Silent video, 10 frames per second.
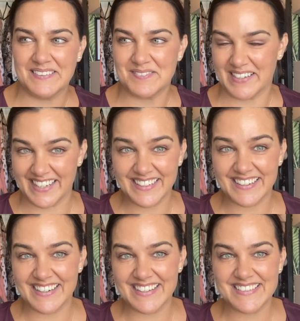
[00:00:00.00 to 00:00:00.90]

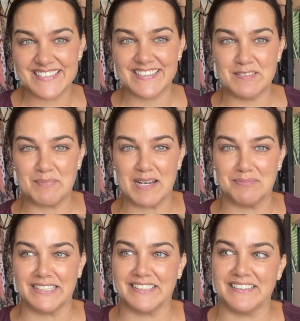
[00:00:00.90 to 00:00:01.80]
recognized in
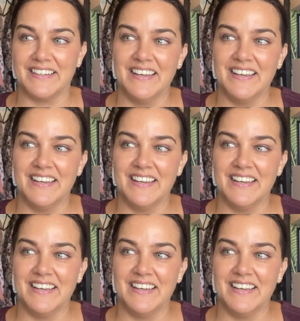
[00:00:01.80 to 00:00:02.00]
public.